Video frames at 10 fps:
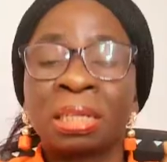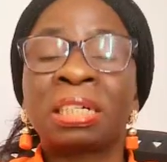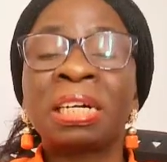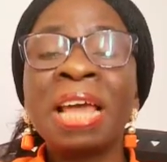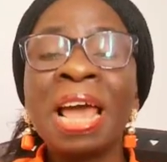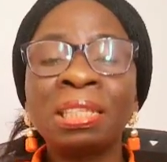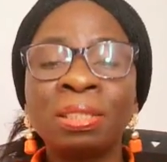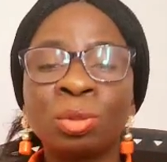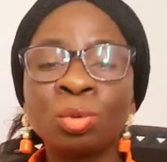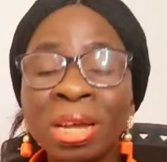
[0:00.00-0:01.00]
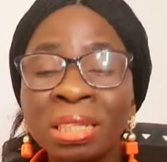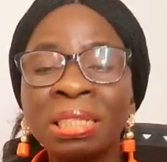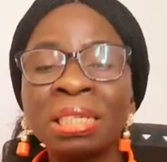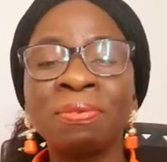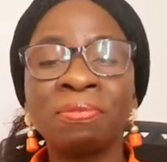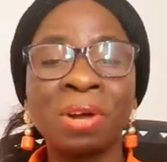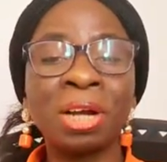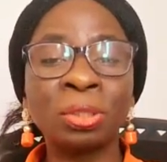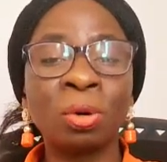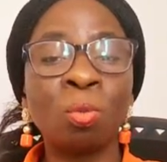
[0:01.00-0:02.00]
Create 20
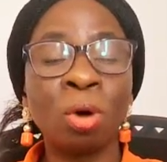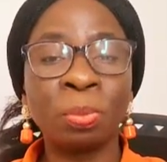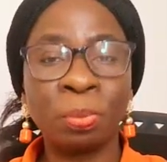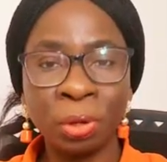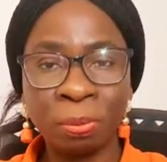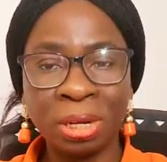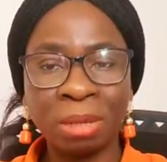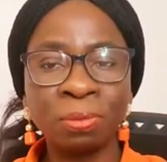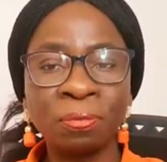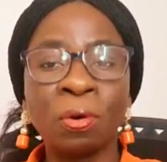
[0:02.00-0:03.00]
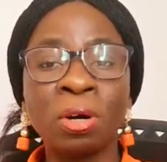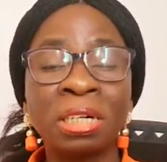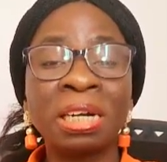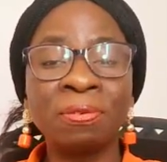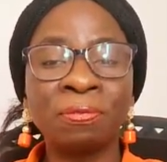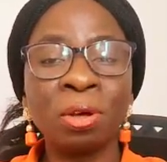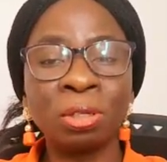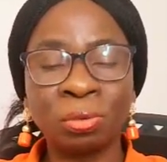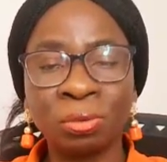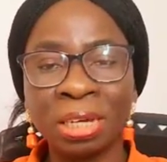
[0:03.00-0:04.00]
fraction word problems for grade 4
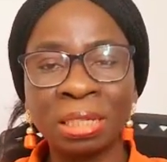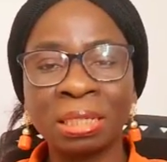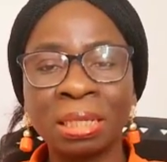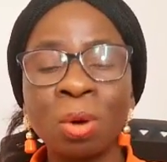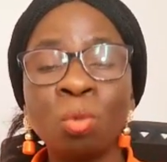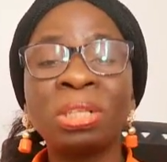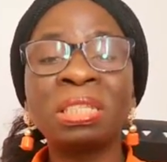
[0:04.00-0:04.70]
students with